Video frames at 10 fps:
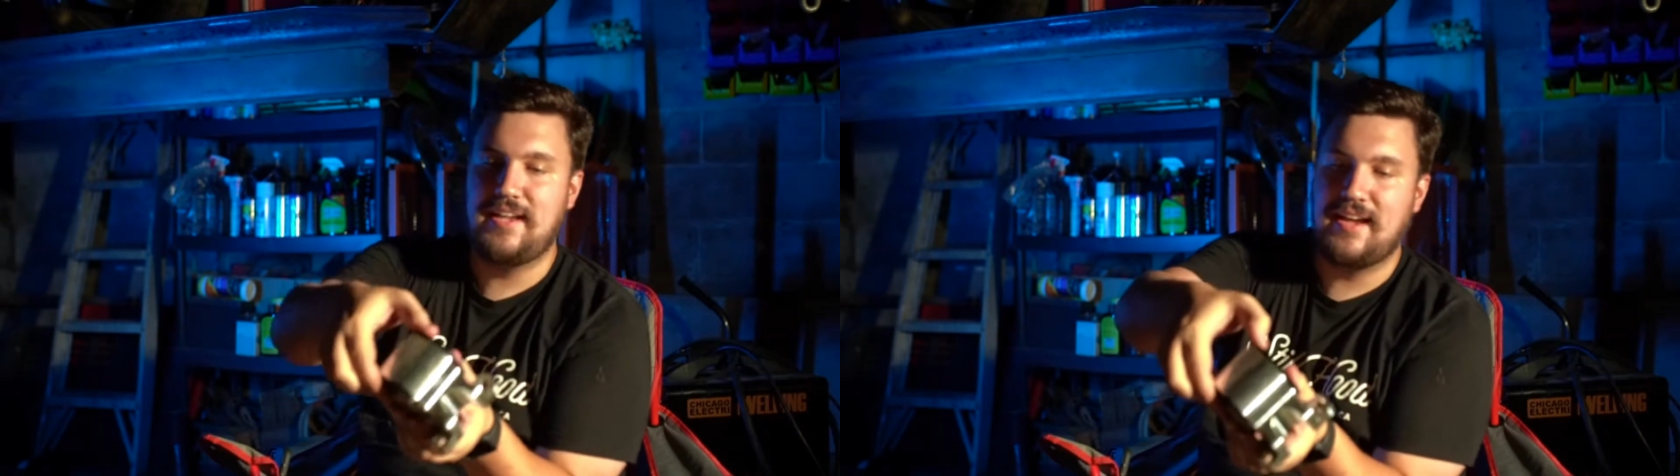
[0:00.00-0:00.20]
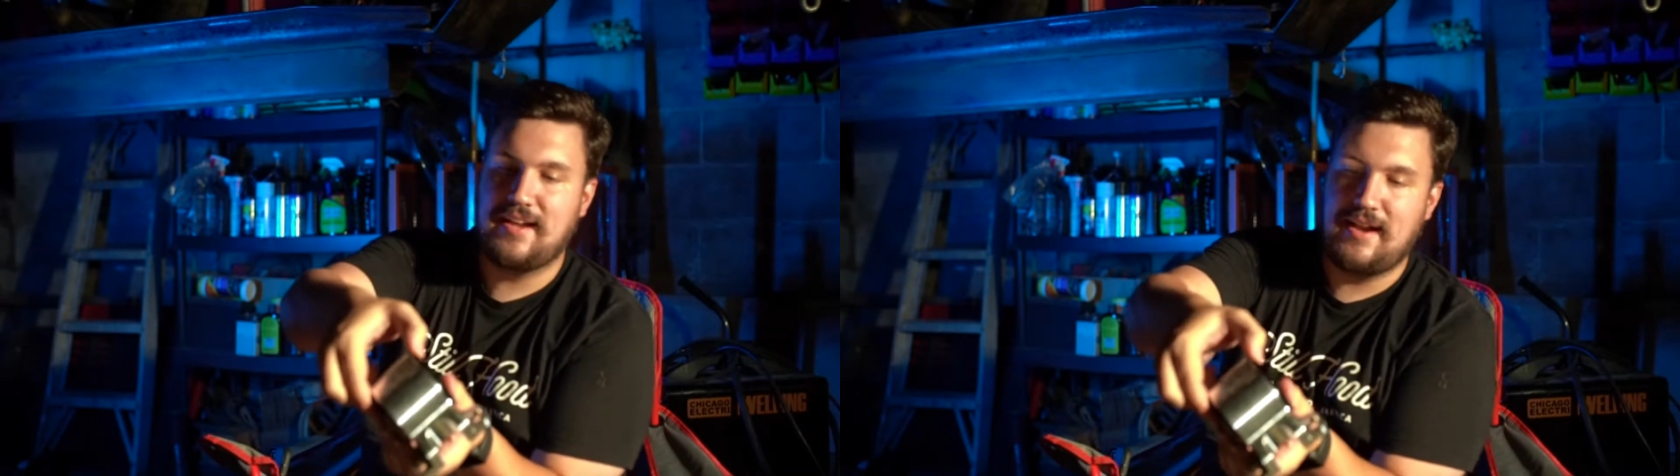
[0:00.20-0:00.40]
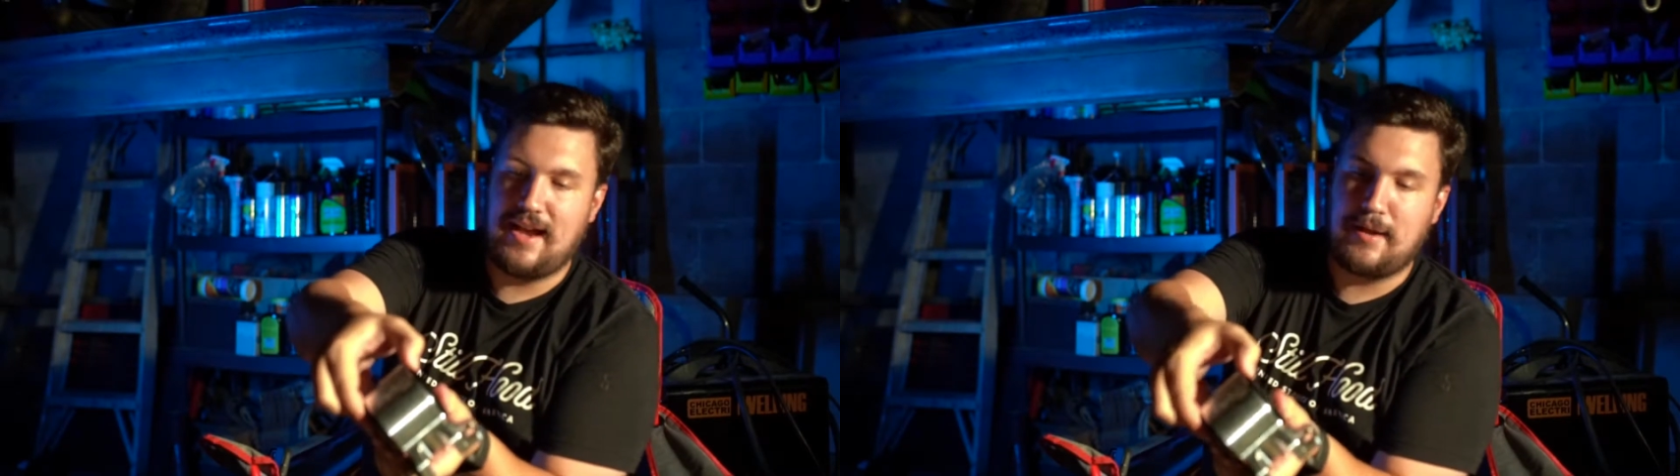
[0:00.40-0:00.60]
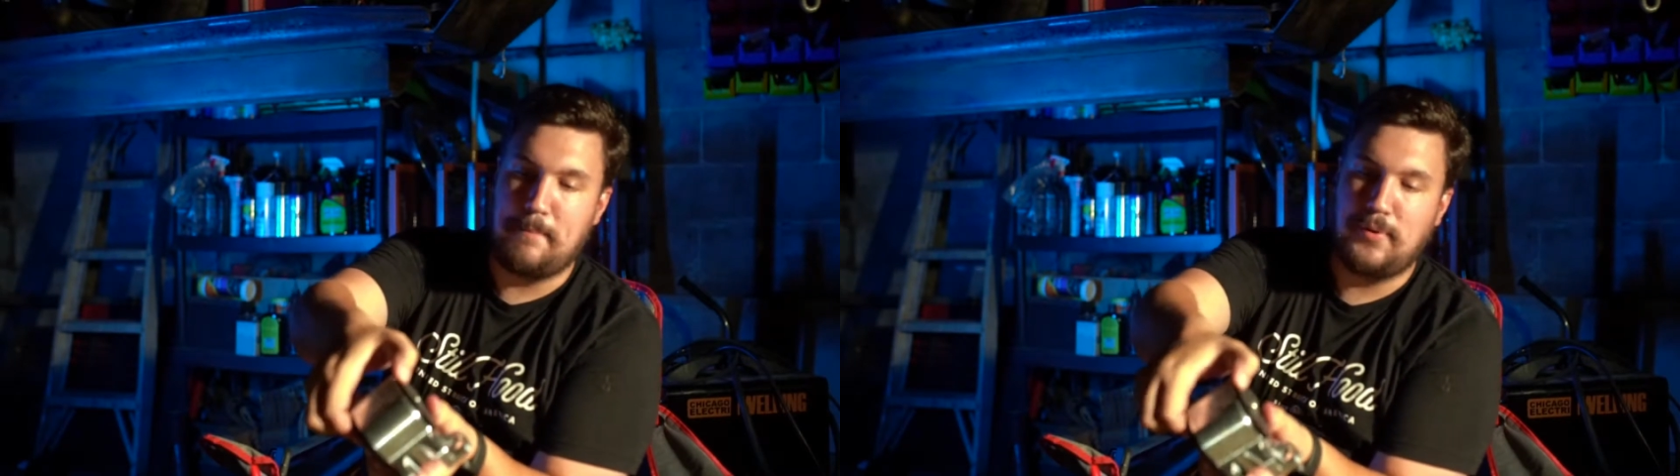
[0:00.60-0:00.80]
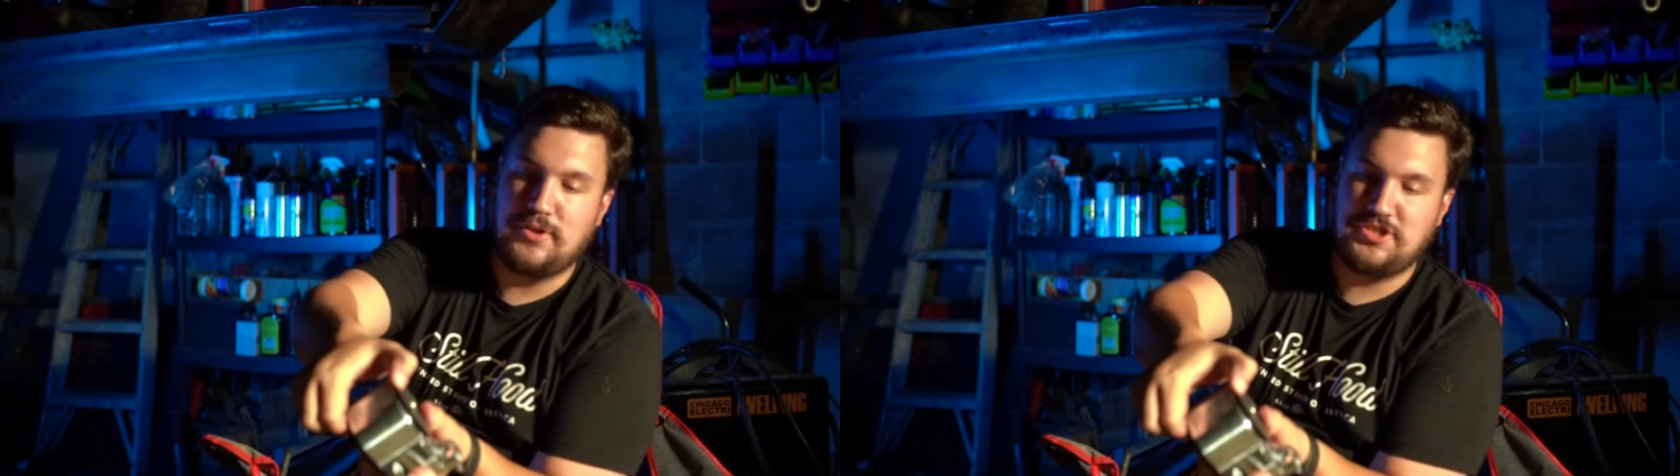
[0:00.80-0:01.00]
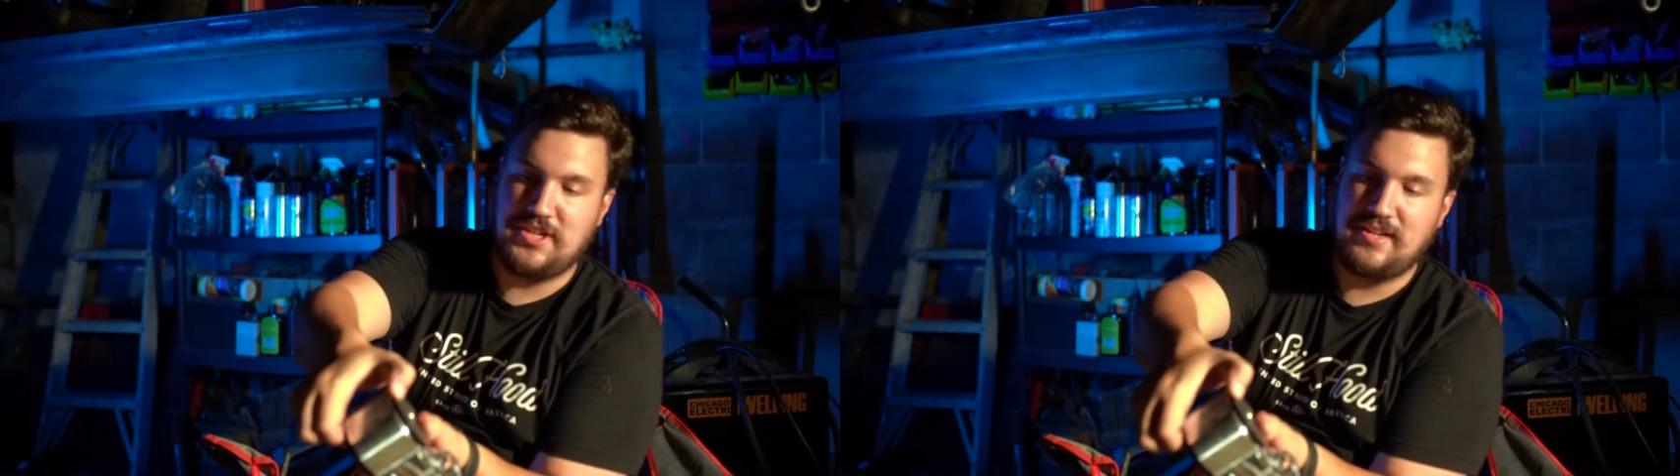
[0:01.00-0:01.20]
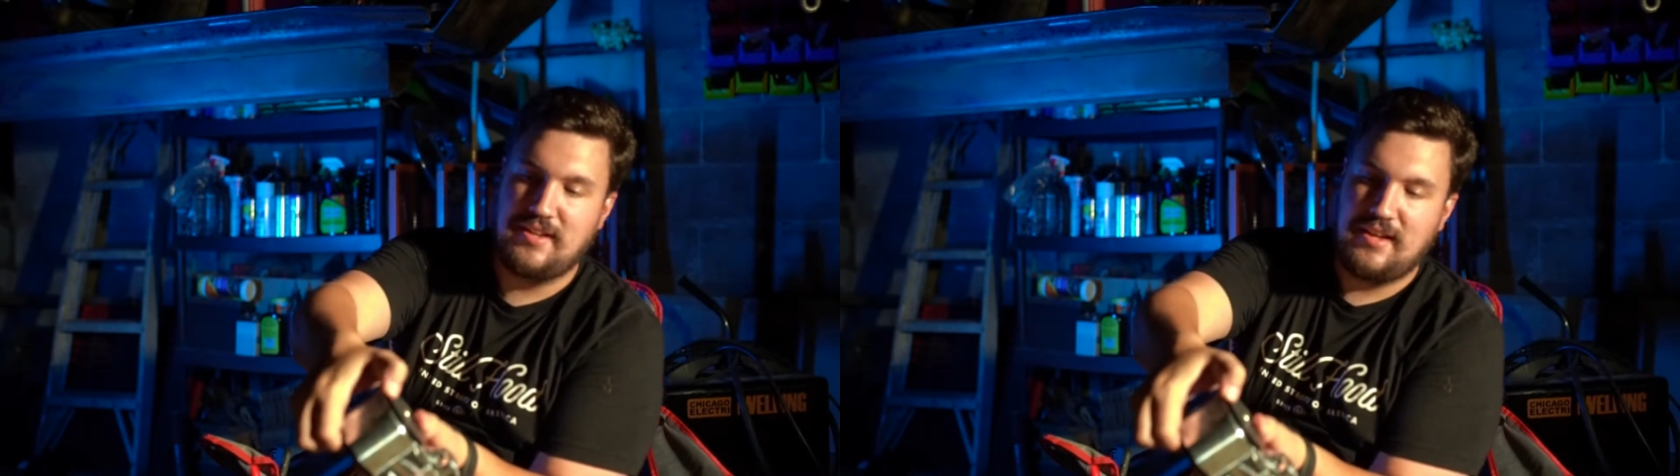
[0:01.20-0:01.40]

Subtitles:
I can push it